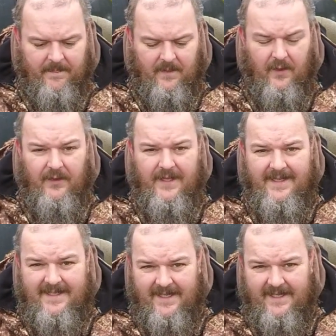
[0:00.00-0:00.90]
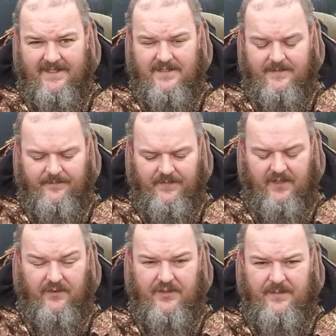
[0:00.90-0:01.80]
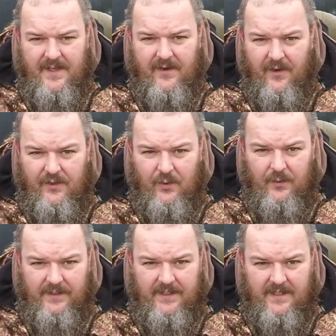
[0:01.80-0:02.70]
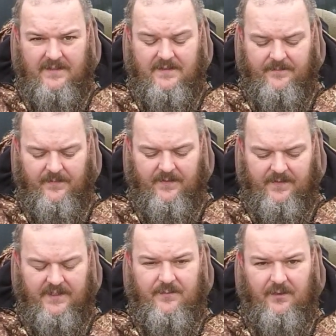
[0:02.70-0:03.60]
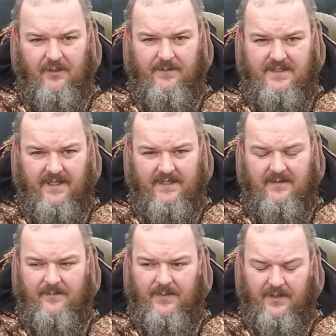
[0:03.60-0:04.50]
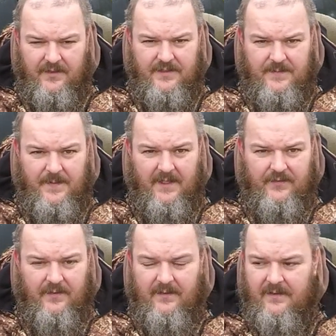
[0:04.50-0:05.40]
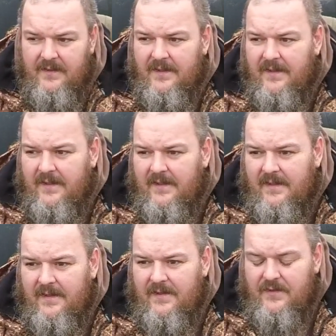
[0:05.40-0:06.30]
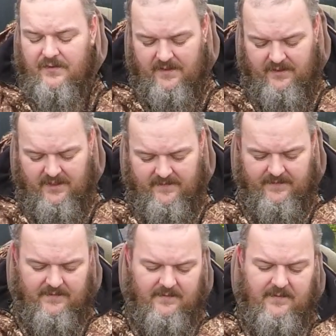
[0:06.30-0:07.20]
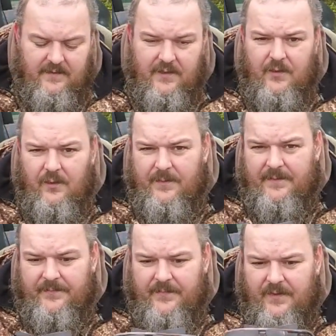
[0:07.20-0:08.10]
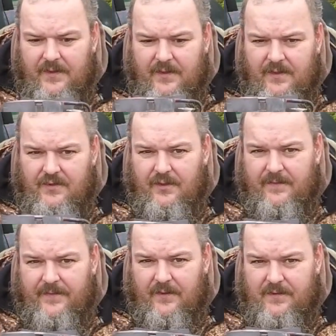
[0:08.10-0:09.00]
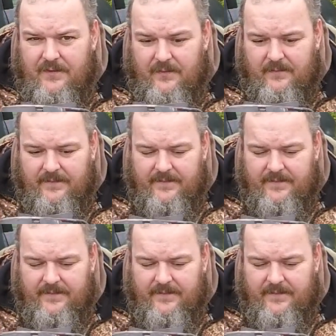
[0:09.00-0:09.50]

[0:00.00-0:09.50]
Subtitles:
Unlike gas, it doesn't matter how cold it gets. This will always light because it's petrol. So there you have it. The Coleman dual fuel stove.